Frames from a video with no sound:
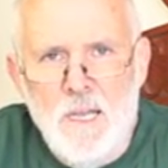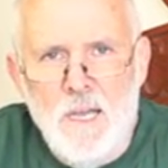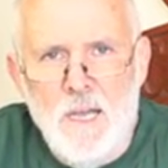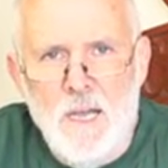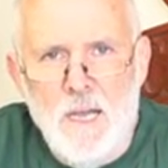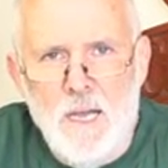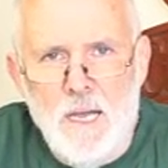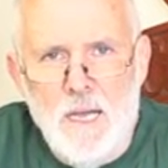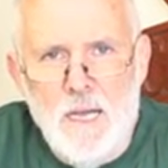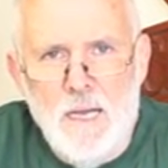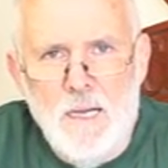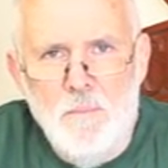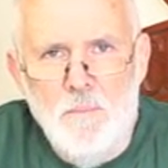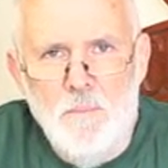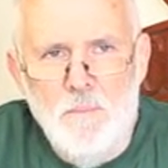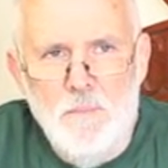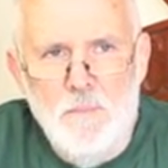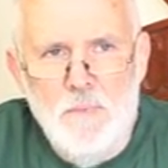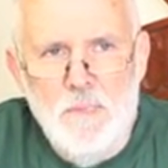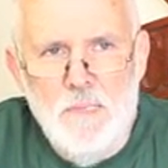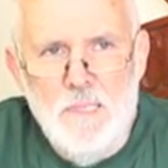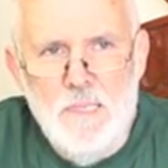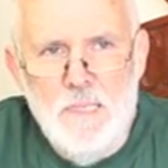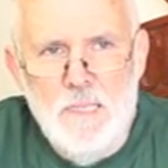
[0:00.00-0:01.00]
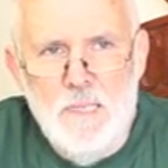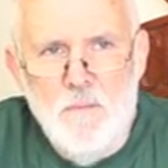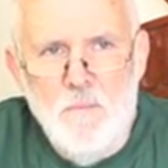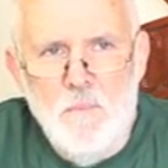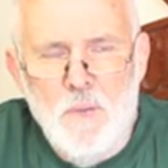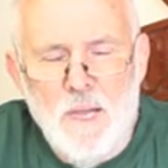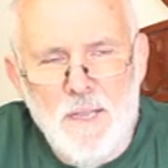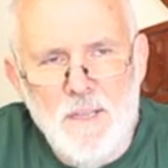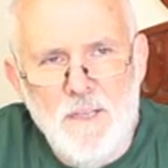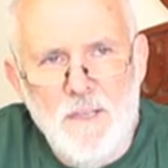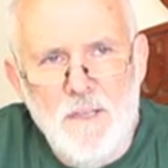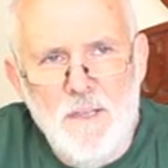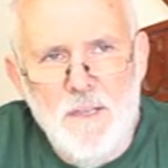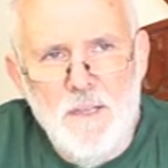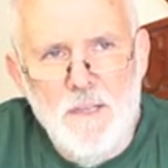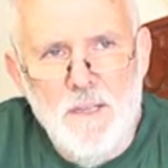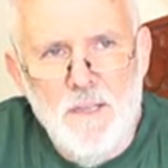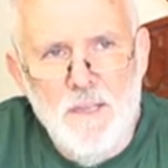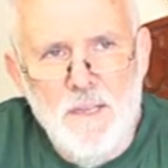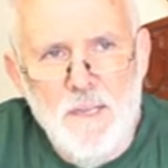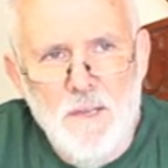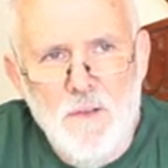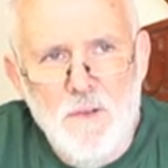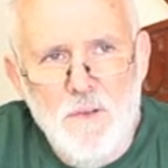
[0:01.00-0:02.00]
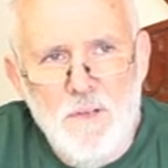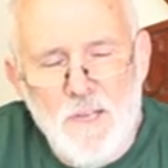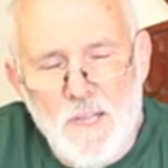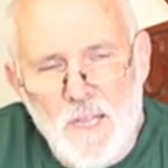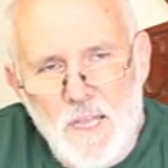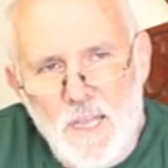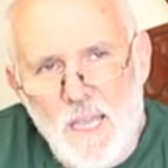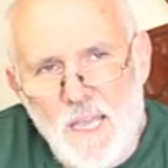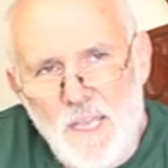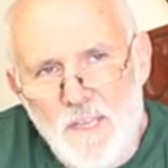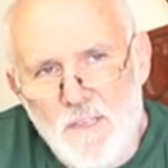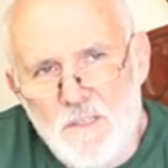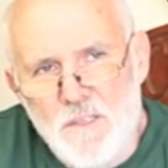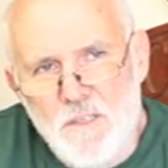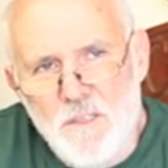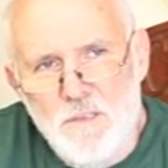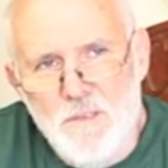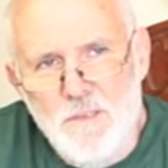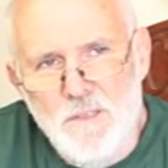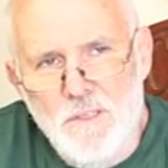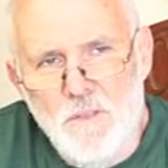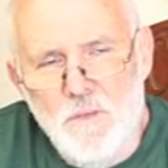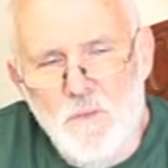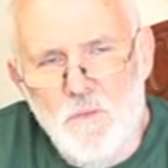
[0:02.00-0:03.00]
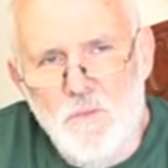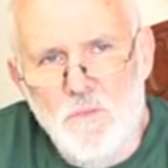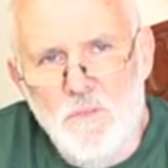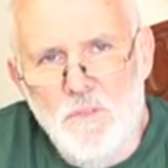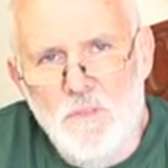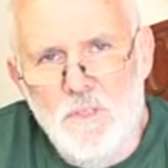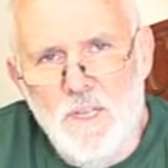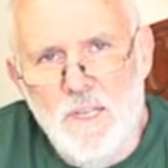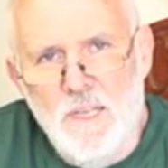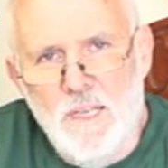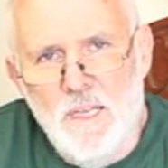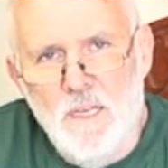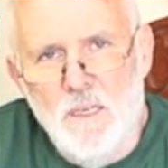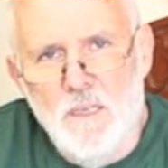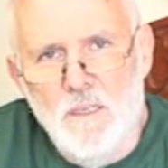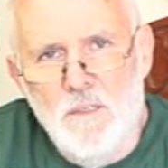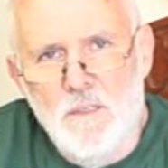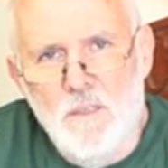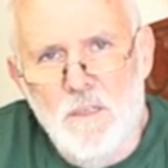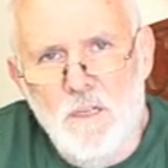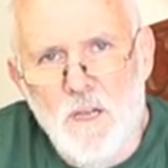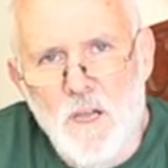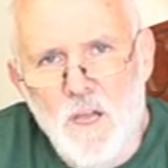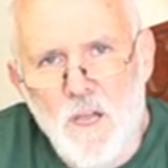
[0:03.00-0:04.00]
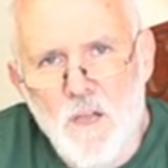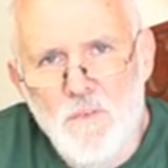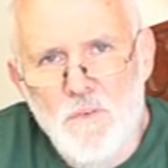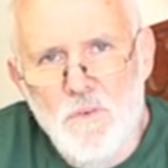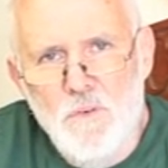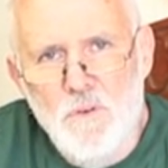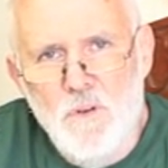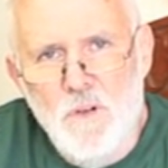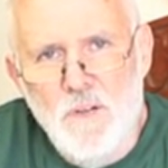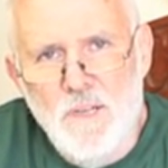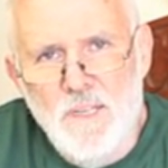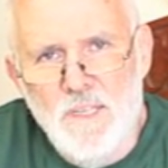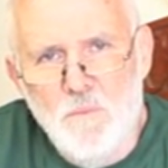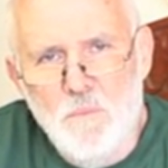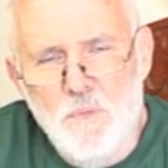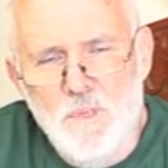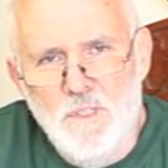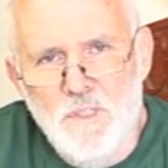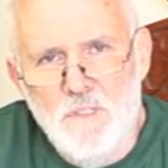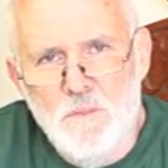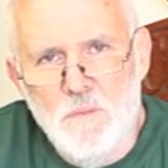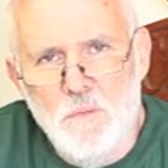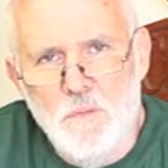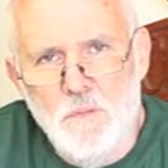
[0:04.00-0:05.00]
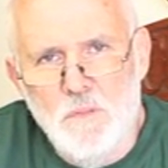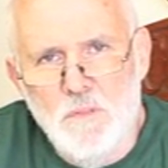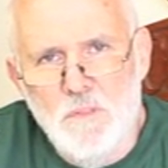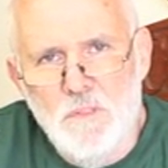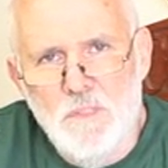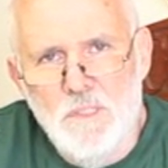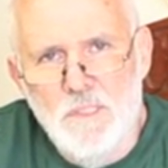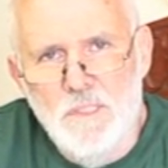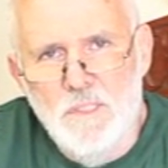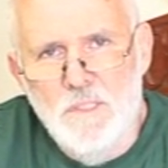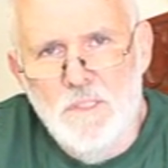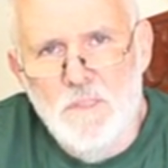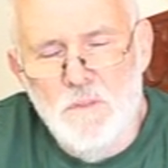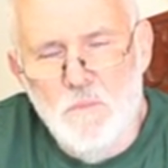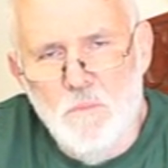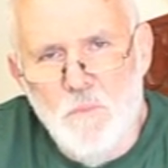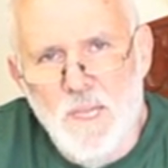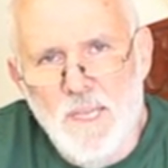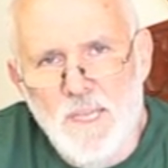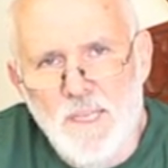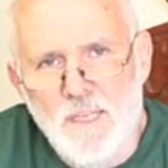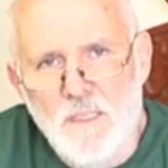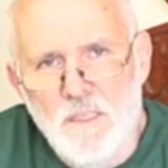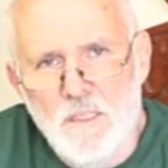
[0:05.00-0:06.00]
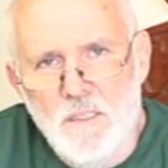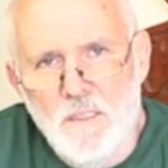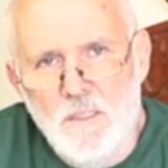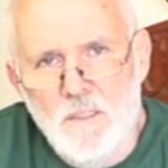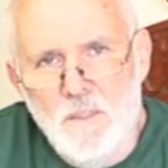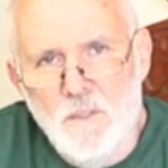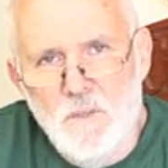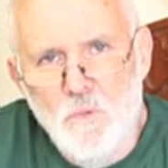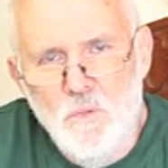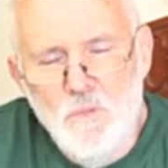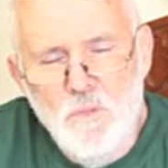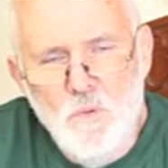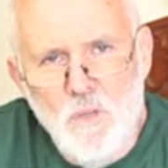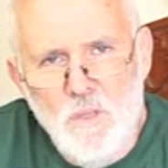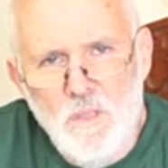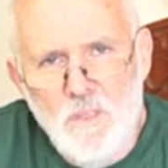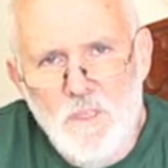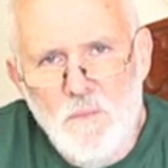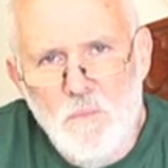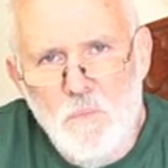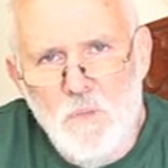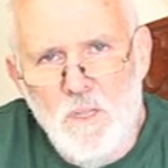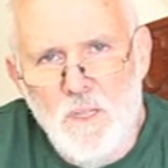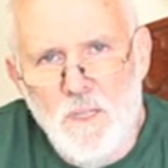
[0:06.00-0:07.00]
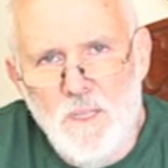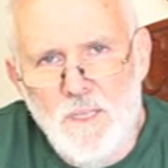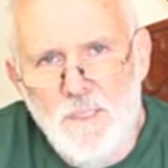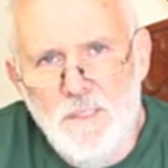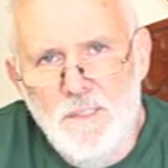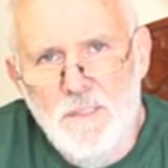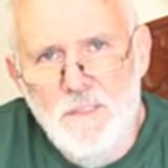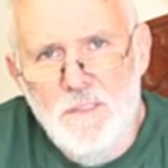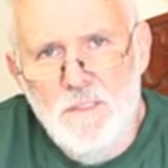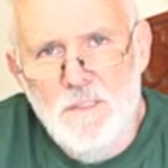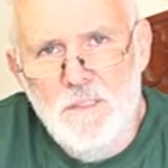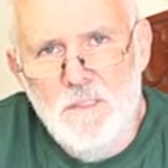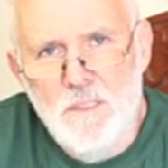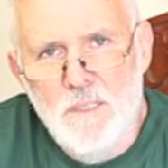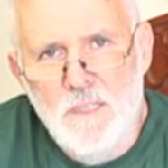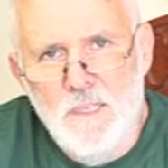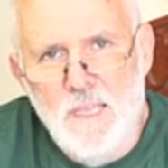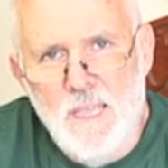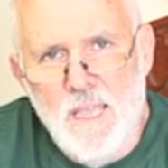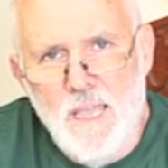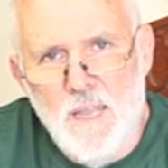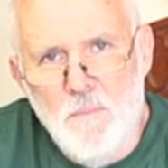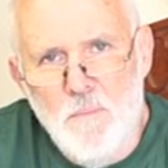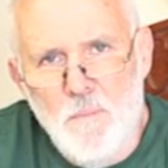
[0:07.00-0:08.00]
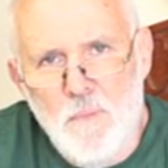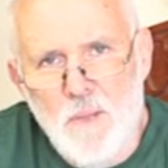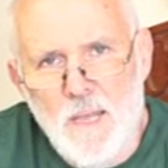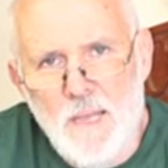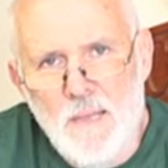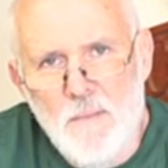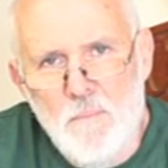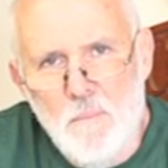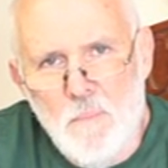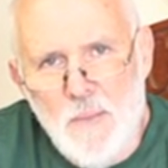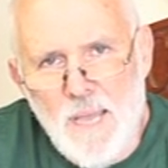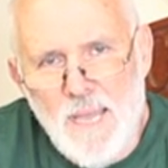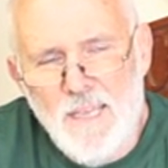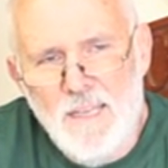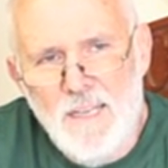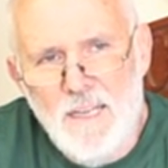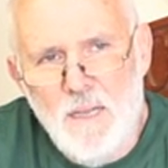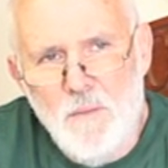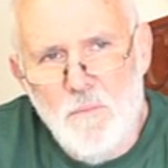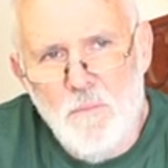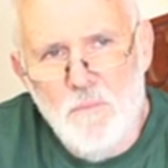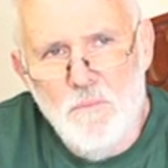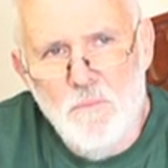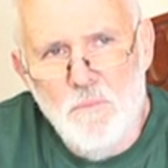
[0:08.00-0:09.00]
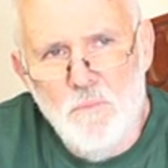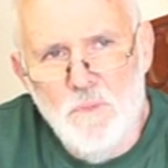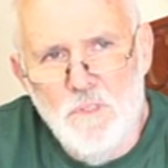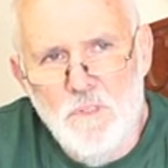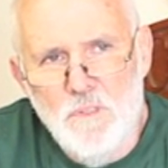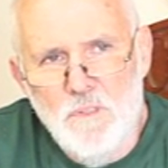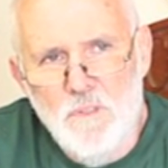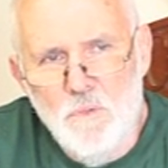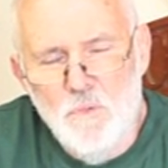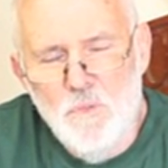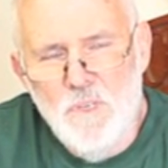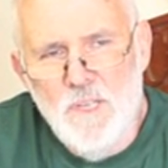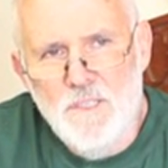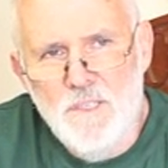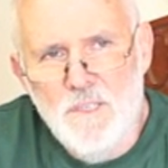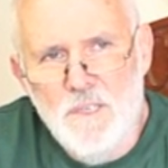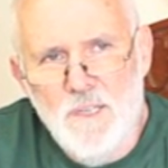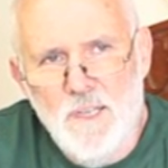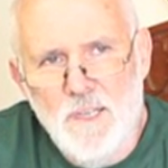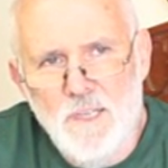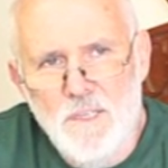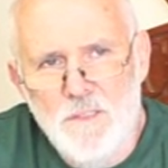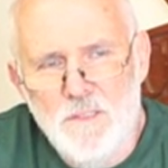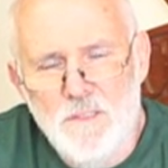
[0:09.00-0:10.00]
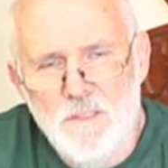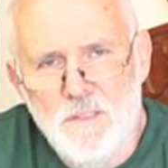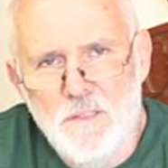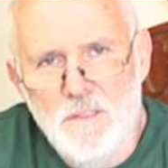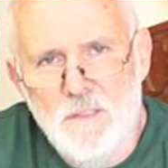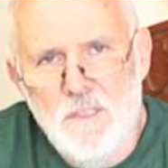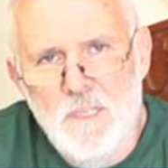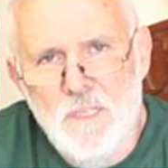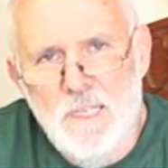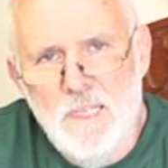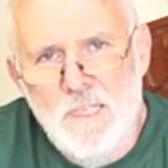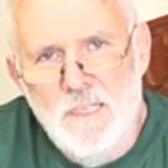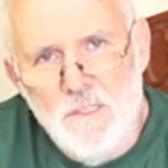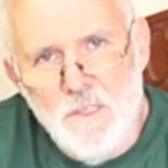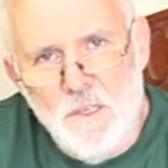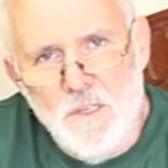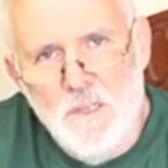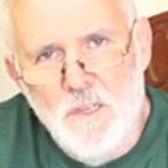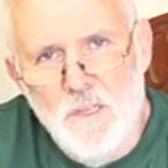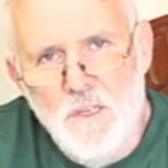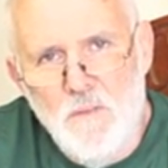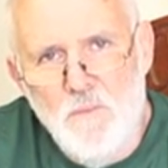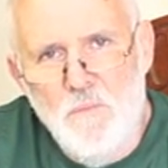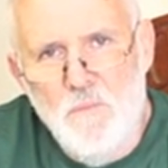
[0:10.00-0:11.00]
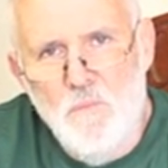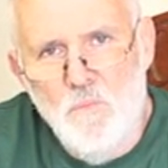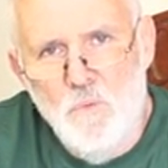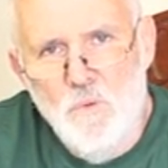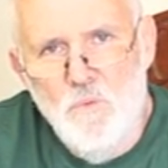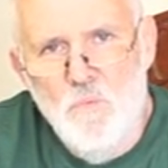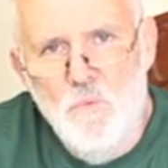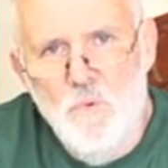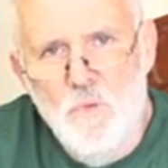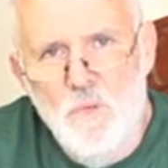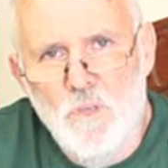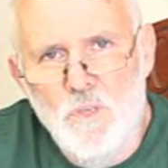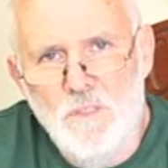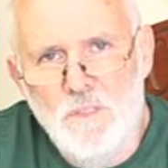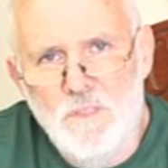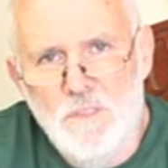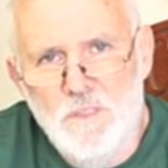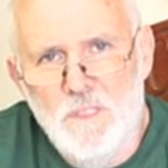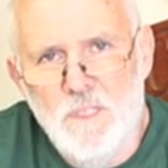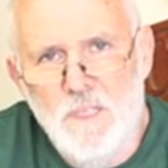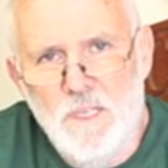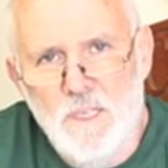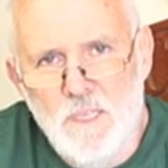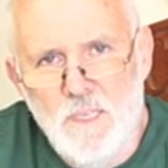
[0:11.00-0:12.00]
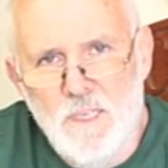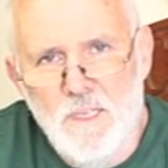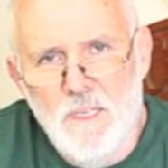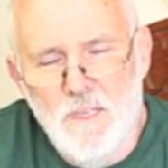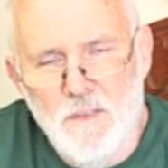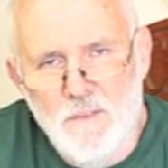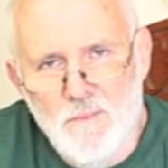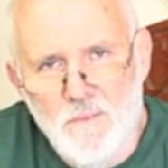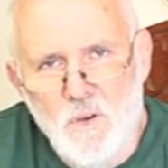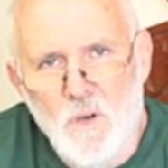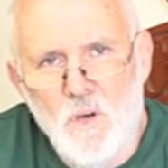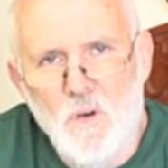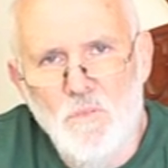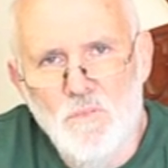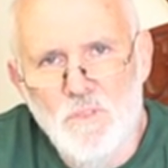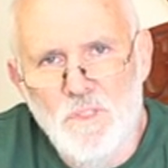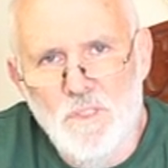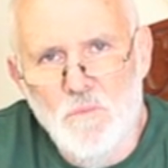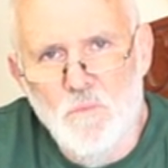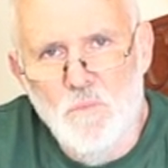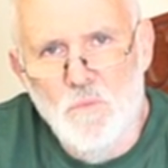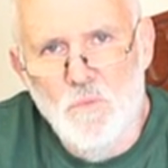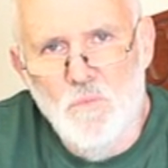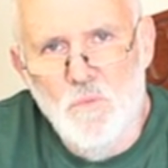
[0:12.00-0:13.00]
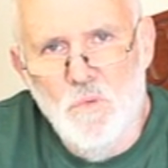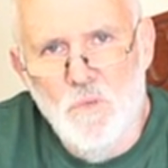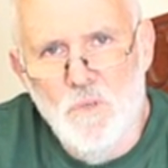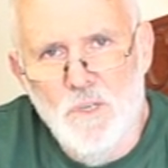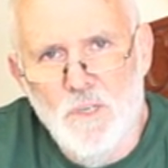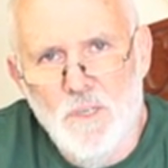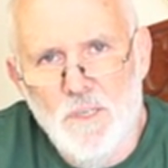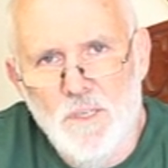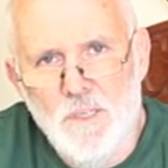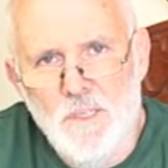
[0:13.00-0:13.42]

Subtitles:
But here at H&T Gordon, our overriding principle is to make good quality planes and back it up with good education to keep woodworkers involved in woodwork.